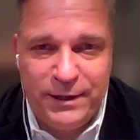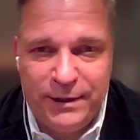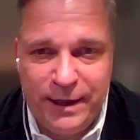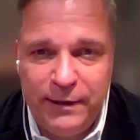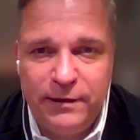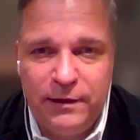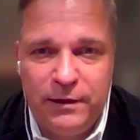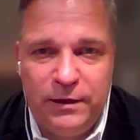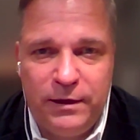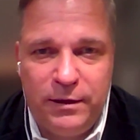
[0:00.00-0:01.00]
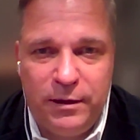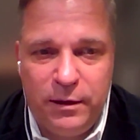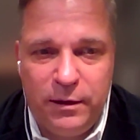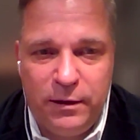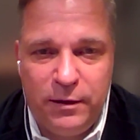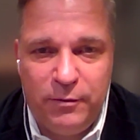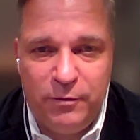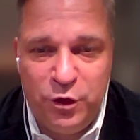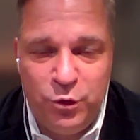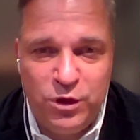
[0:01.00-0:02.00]

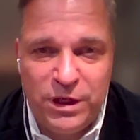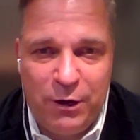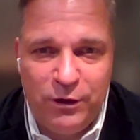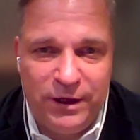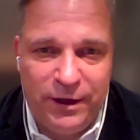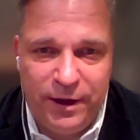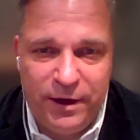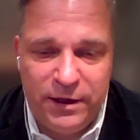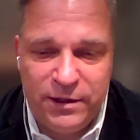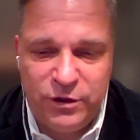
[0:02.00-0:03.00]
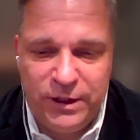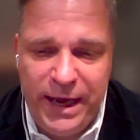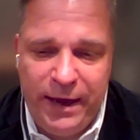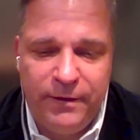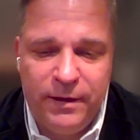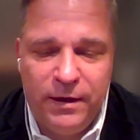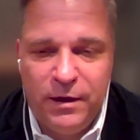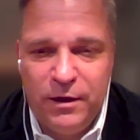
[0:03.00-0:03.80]
accidental news outlet that it is today.